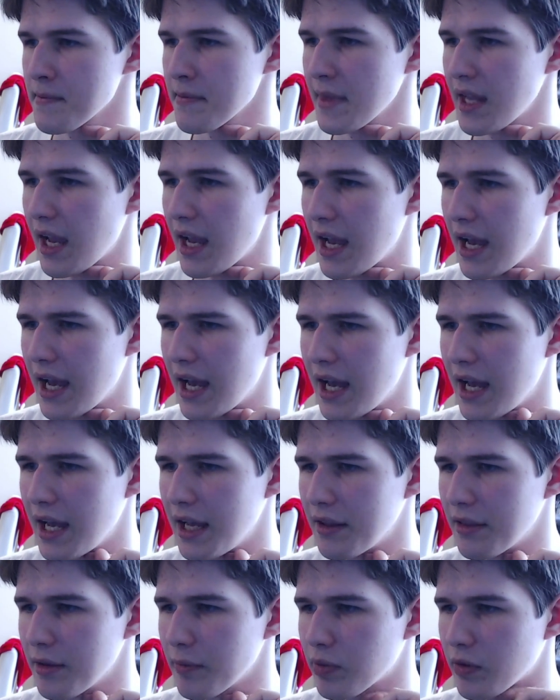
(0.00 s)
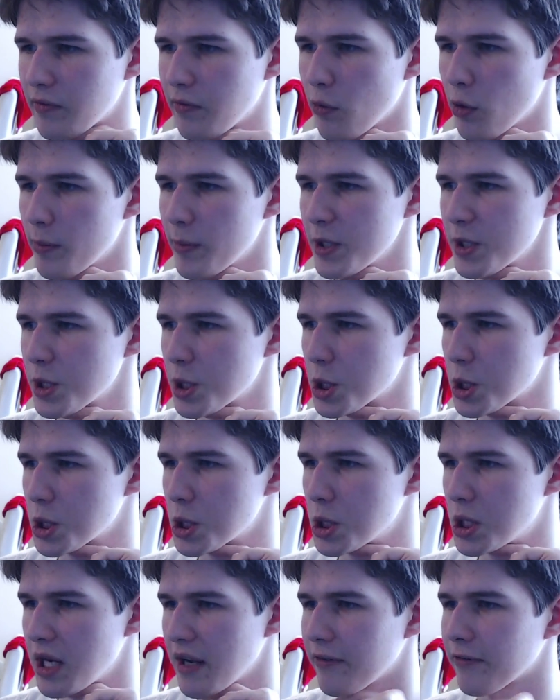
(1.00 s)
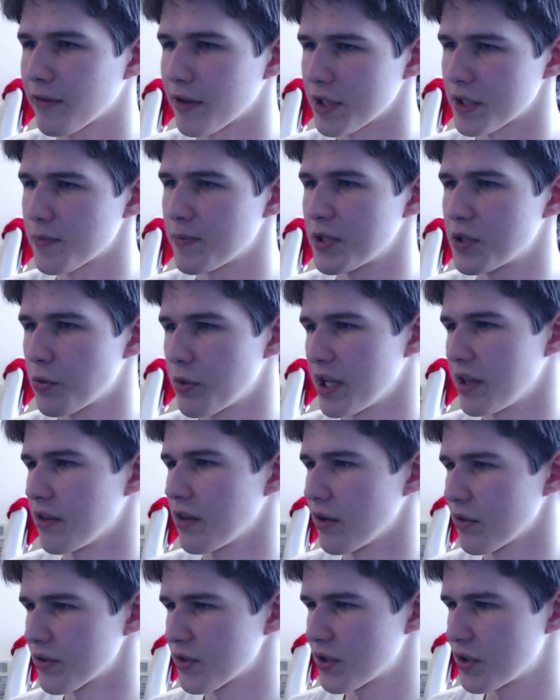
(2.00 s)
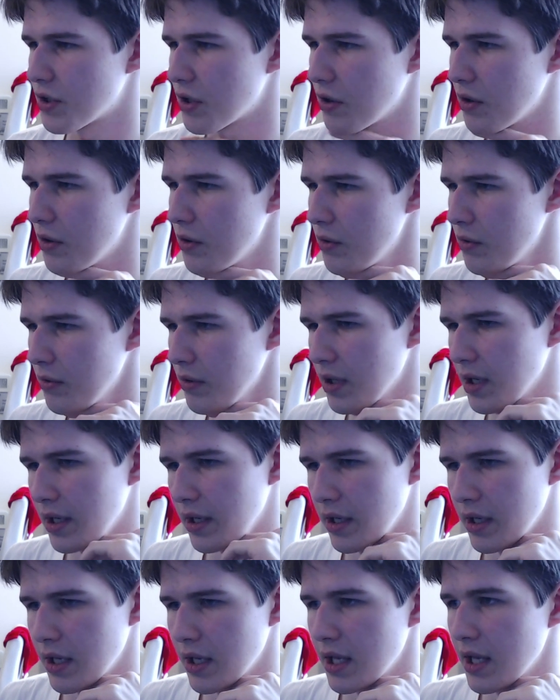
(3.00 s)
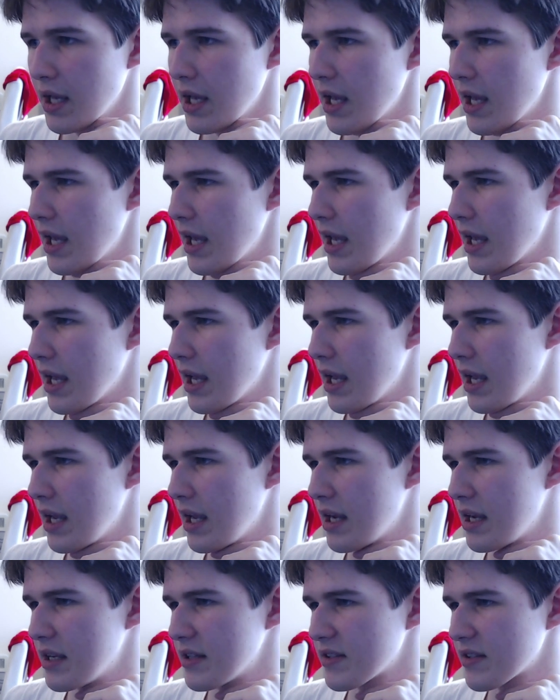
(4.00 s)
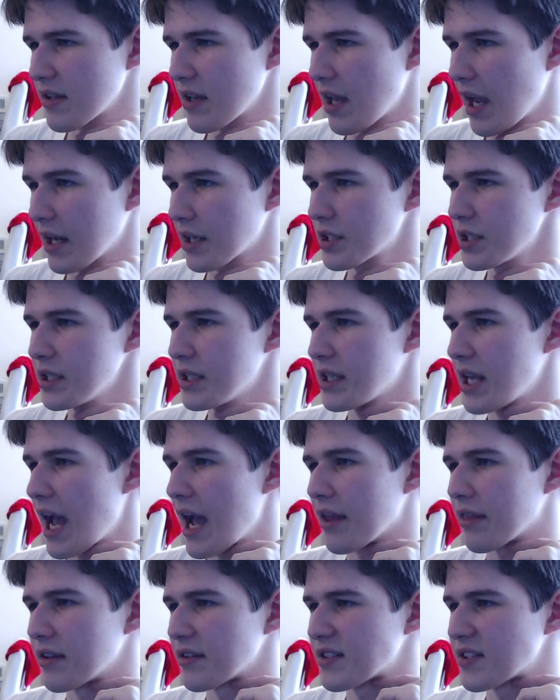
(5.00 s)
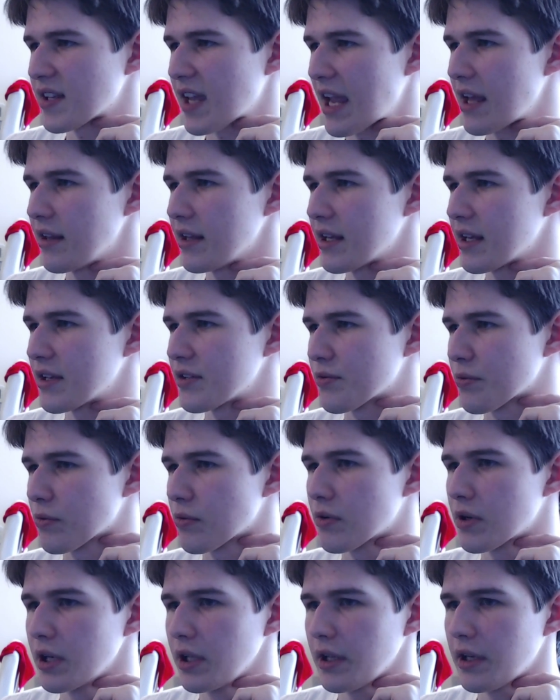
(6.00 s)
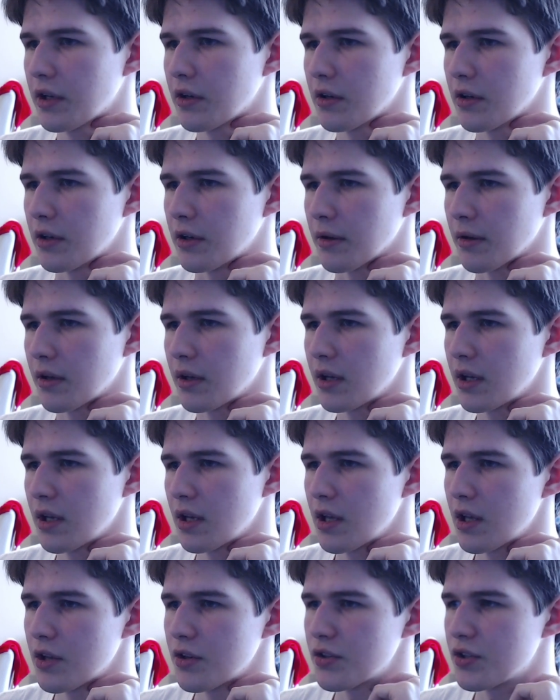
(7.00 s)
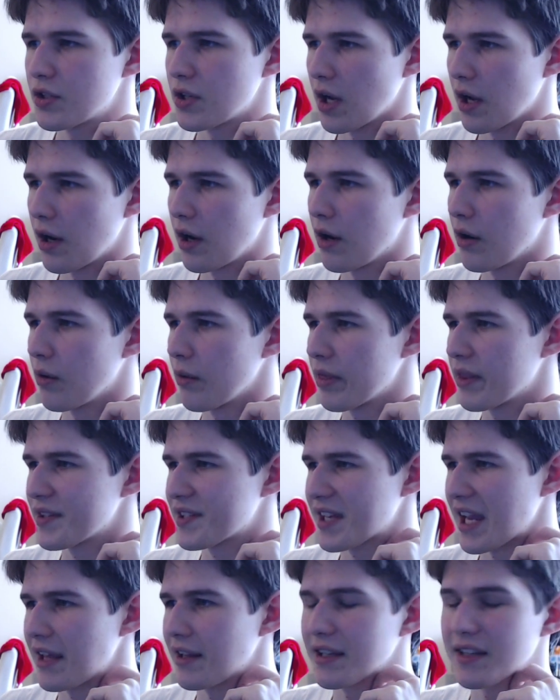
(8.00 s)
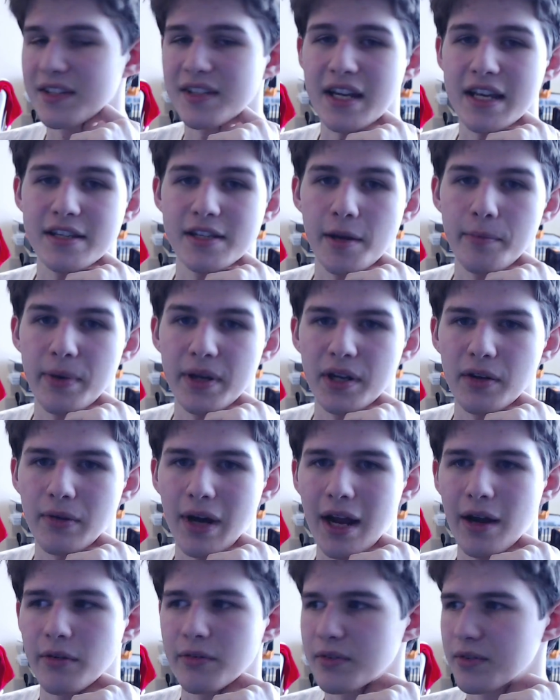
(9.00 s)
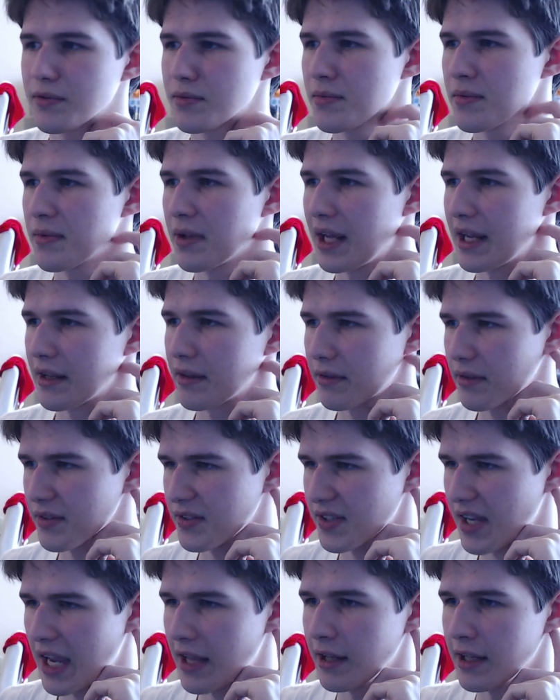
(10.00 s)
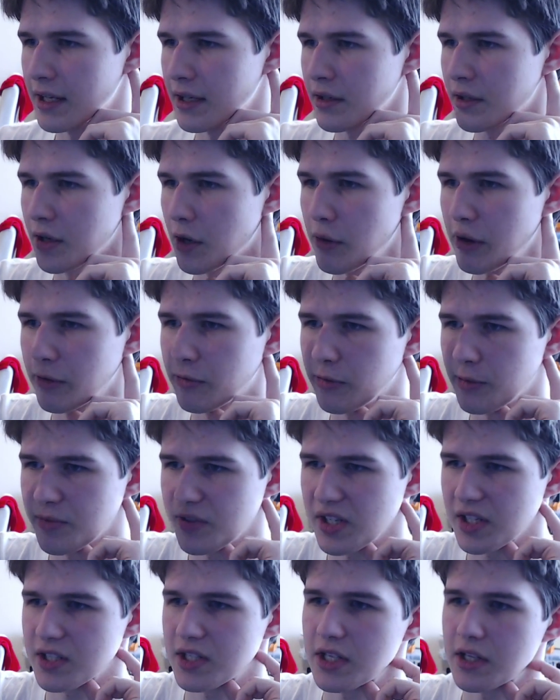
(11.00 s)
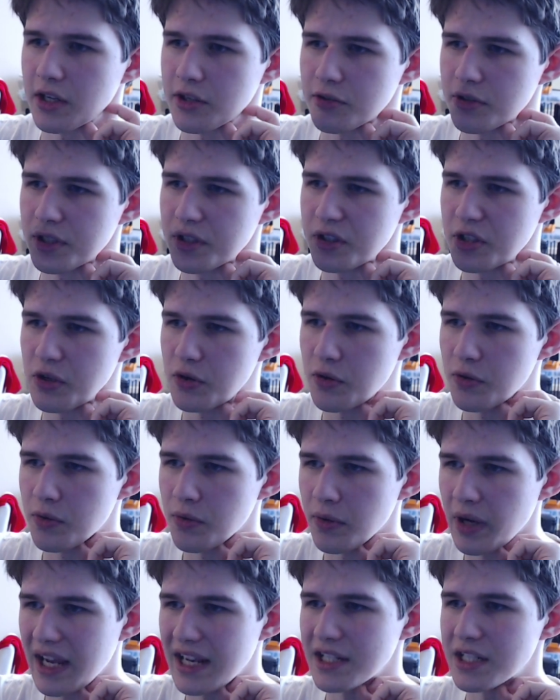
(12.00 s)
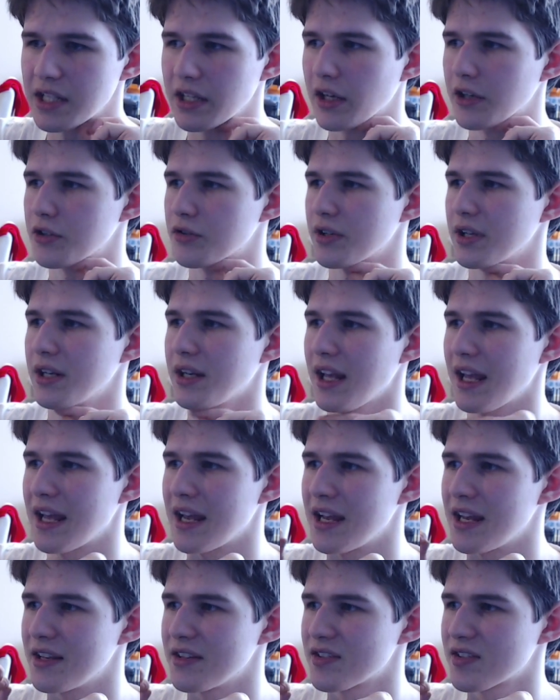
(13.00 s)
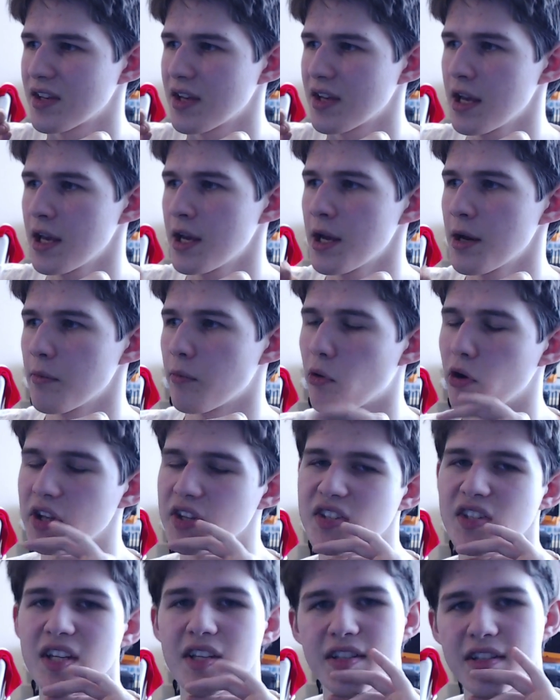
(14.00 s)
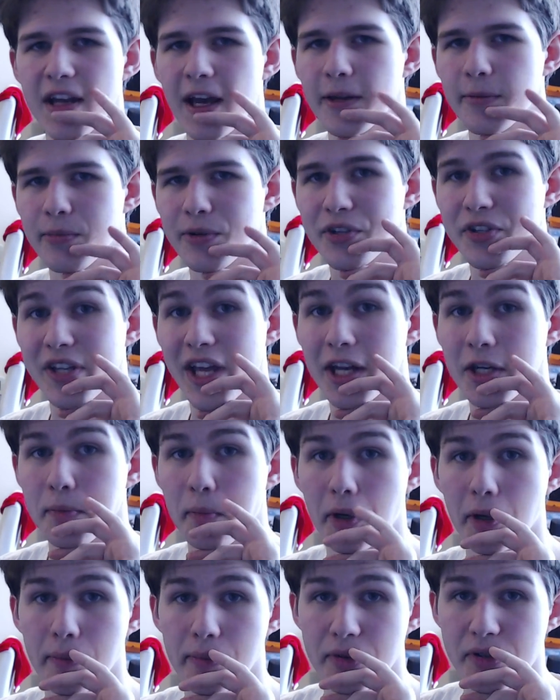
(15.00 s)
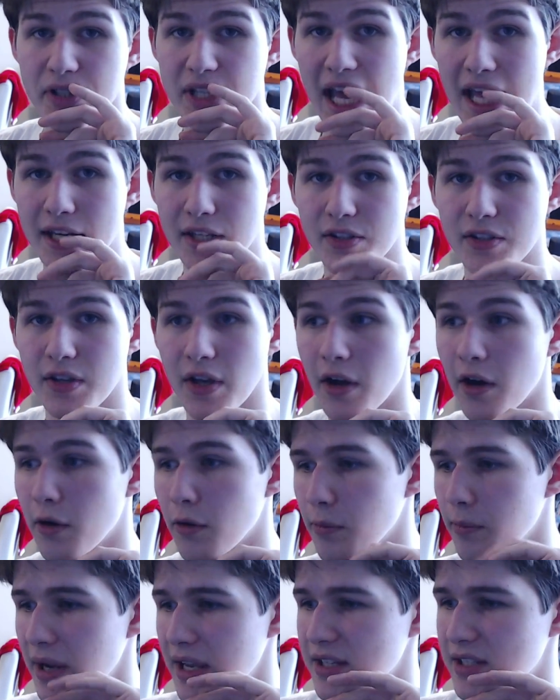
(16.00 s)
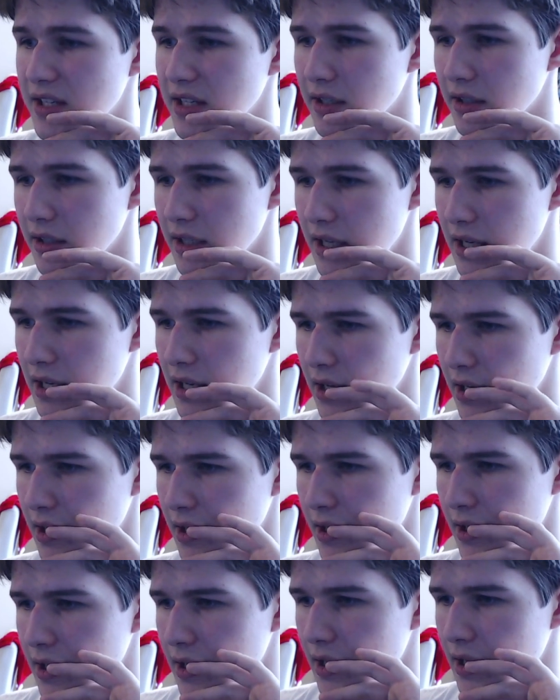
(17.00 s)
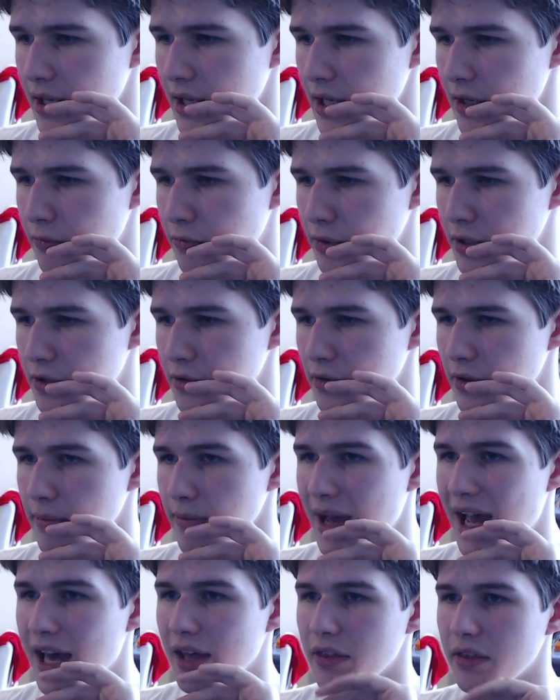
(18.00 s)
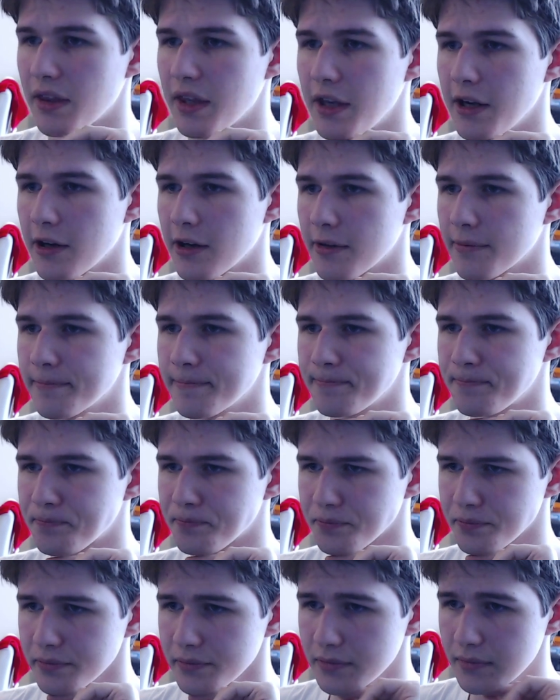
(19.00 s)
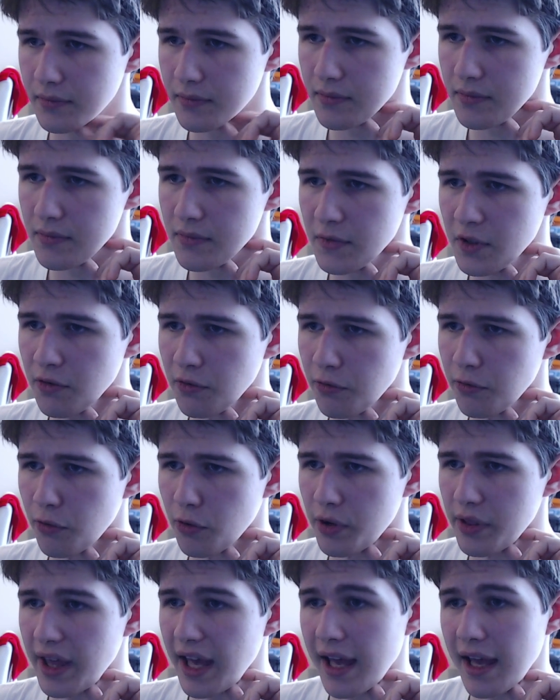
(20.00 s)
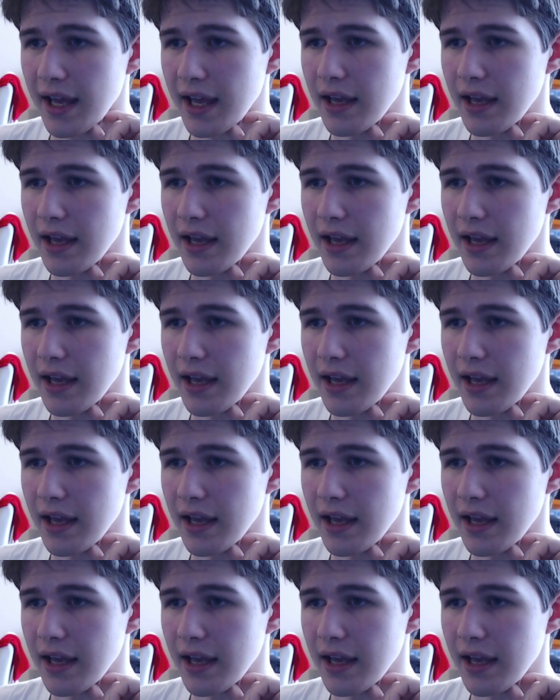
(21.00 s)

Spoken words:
And the performance difference between those two is actually, yeah, the scaling is really good. So the scaling stays up at around, like, the scaling going from 1600 to 1800 is 0.69% per percent. So basically, if we do the math here, for that,